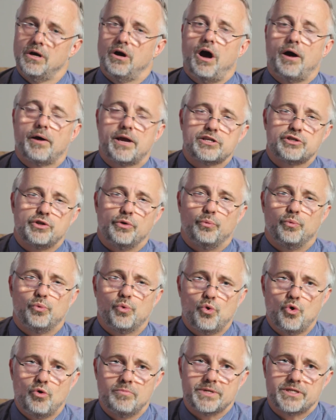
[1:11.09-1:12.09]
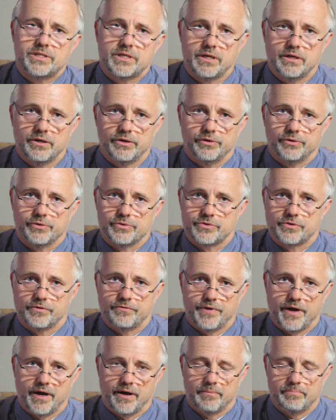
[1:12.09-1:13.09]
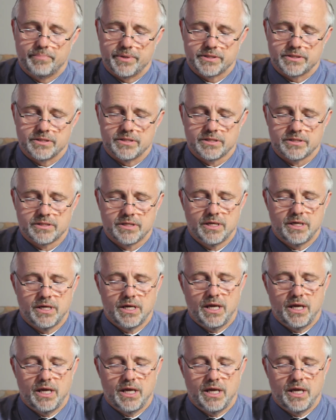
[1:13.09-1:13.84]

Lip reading: I guess the raw materials of our business